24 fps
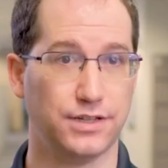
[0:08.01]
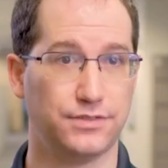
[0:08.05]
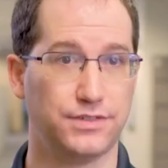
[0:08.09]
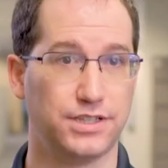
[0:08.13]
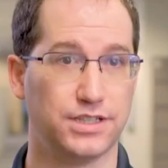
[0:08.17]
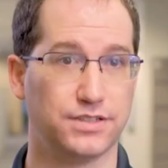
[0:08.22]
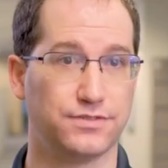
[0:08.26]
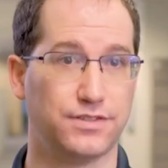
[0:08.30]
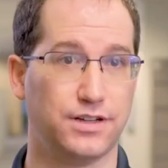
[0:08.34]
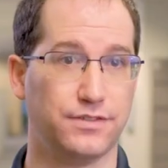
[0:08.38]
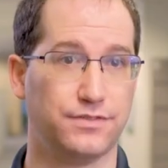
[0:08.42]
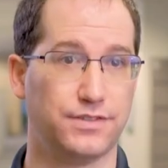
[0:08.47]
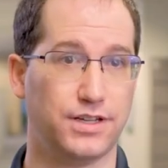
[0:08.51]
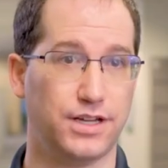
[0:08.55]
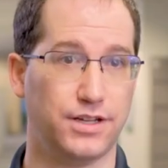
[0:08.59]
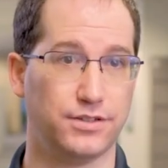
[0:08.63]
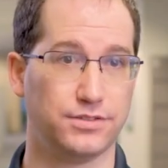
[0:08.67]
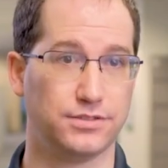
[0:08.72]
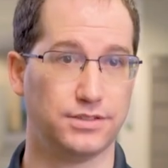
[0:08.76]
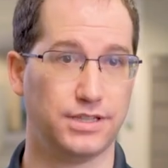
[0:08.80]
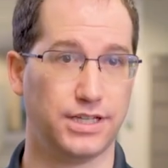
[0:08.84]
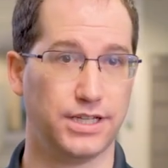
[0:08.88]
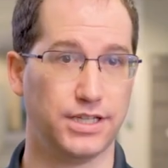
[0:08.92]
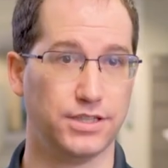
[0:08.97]
FTS
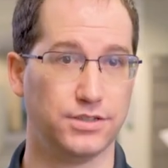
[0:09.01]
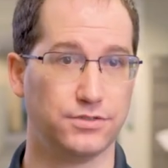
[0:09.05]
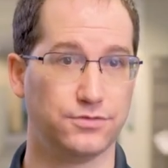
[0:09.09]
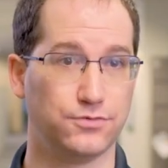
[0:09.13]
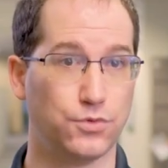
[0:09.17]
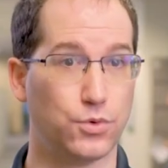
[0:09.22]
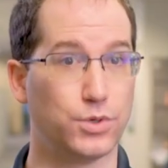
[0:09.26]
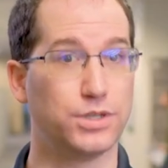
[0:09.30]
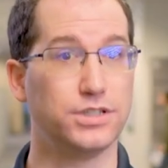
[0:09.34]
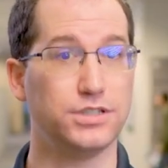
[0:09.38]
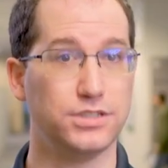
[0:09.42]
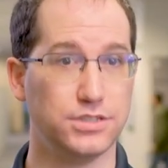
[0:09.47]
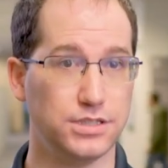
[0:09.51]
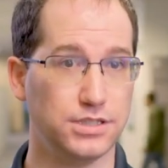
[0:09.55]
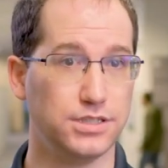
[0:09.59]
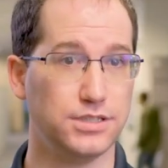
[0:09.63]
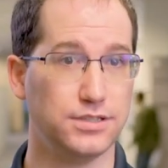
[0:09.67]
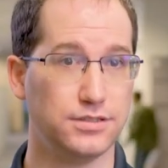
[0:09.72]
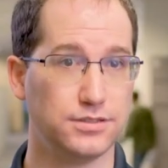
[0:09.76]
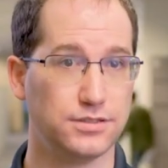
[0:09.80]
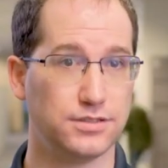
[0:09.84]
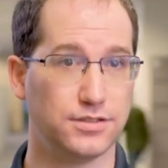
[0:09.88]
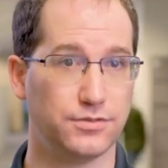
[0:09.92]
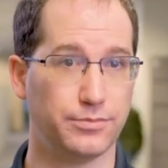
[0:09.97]
5000 has 40
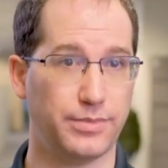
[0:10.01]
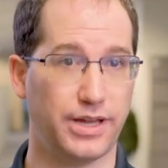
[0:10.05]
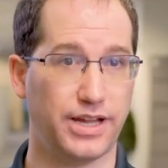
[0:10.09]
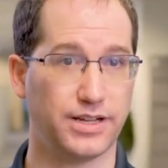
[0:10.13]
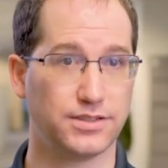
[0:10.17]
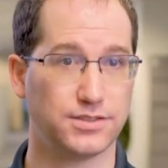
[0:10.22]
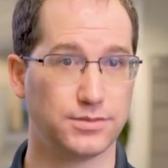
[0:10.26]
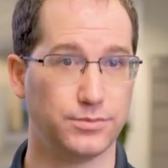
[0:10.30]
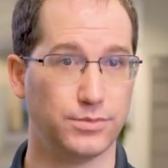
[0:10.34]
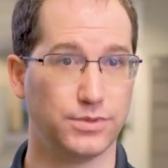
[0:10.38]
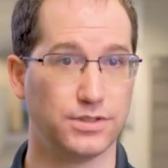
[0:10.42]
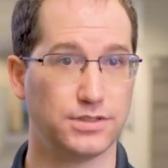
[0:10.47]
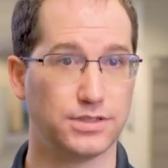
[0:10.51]
Gs of maximum